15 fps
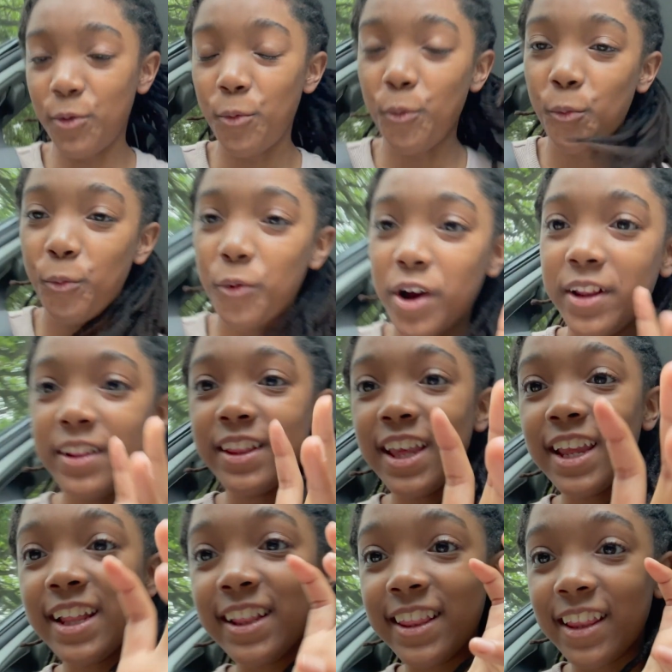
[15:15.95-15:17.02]
One
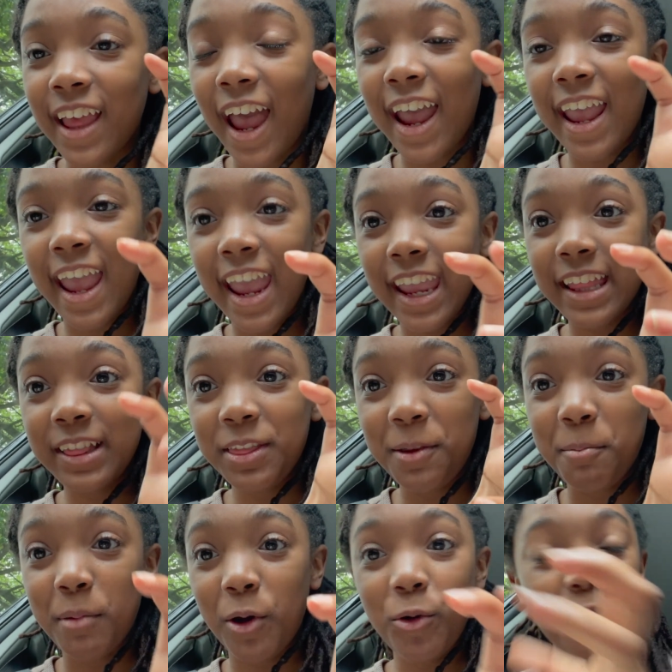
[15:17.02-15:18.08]
thing I hate the
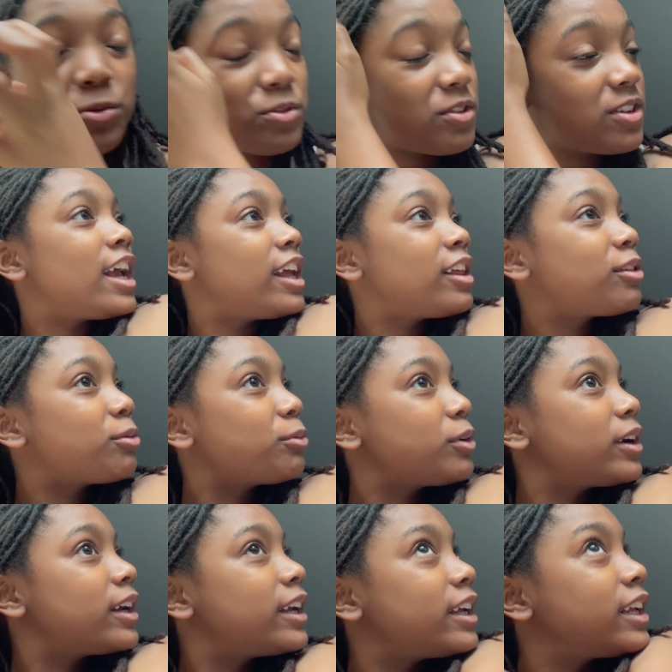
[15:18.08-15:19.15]
most is
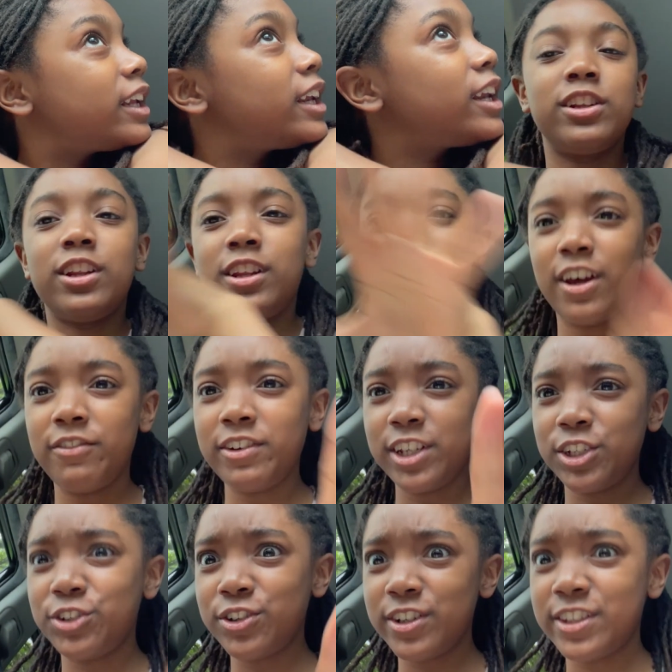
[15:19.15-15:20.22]
when the love
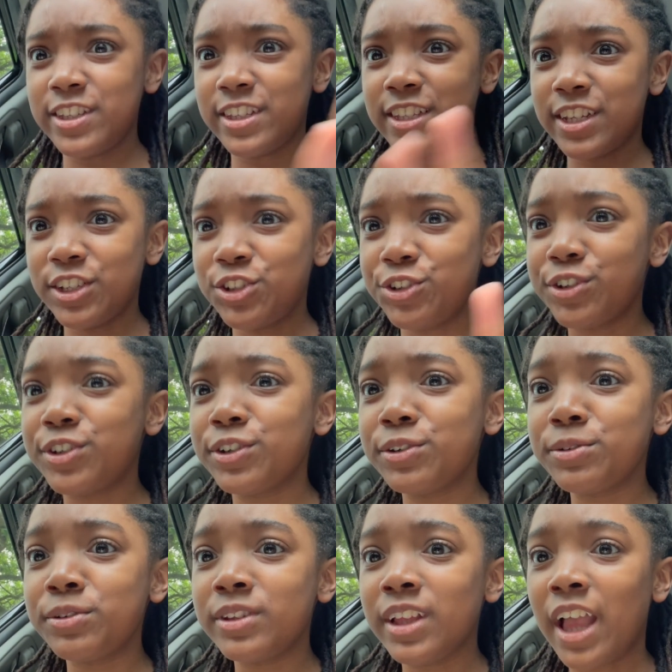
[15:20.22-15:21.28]
interest is
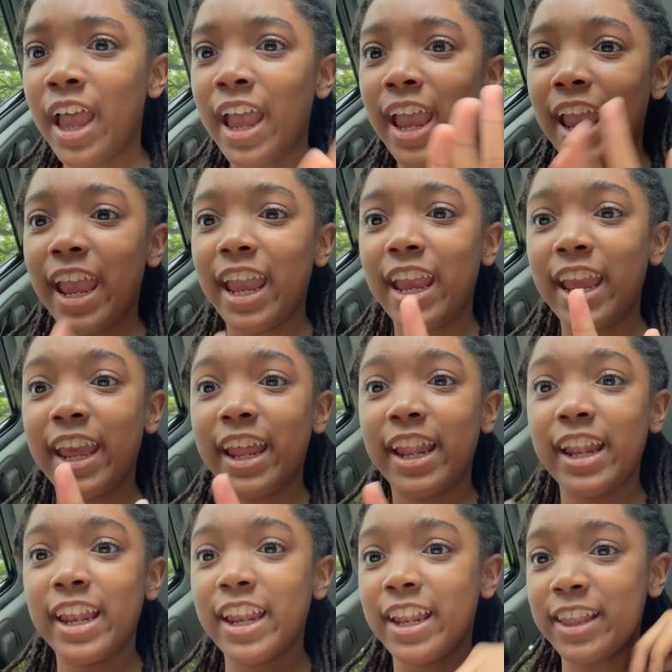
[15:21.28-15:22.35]
introduced
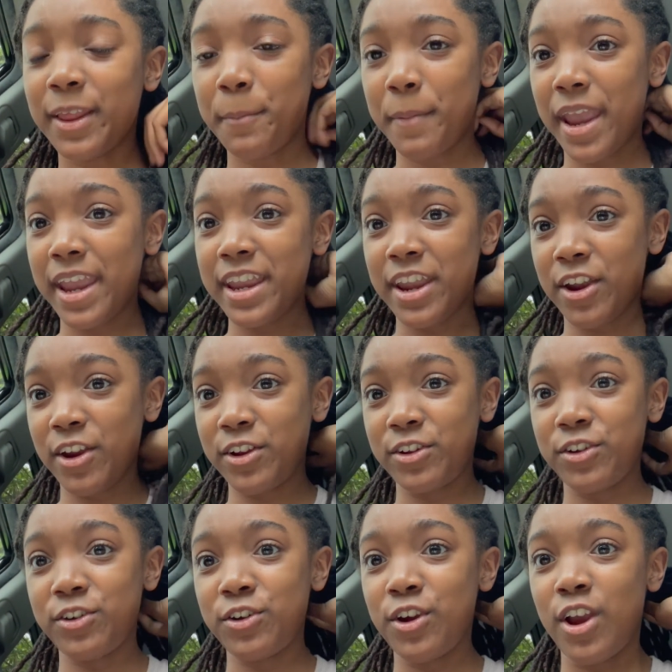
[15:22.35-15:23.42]
and the main
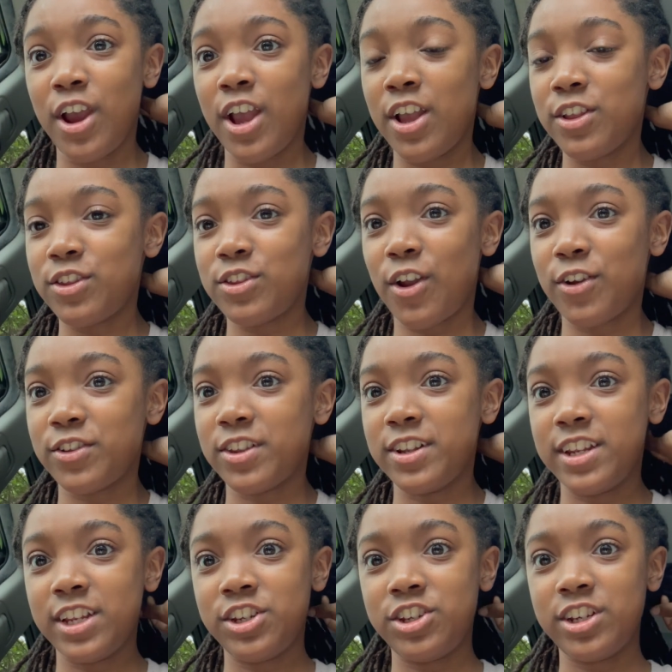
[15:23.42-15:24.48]
character starts
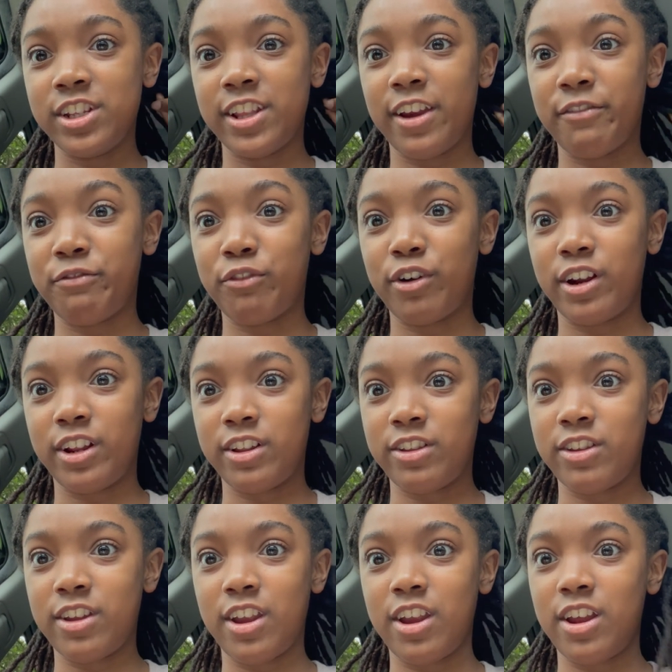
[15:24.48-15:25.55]
ditching their
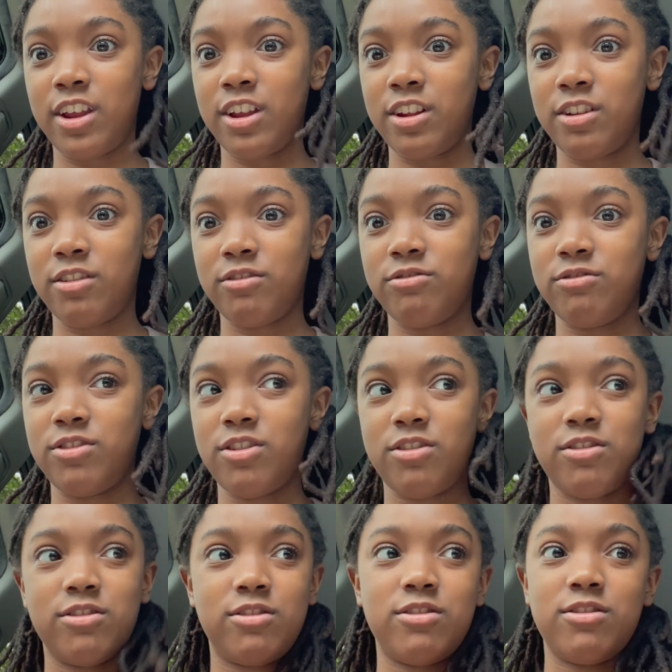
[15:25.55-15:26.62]
friends, and
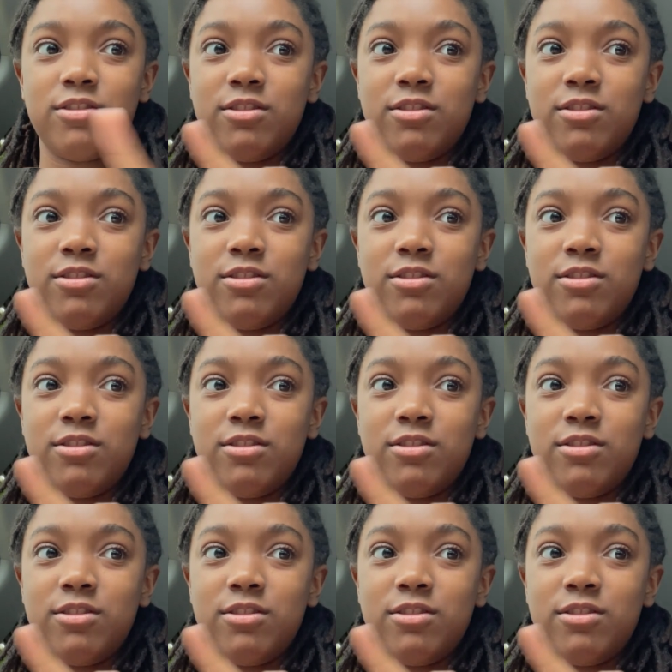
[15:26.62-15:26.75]
just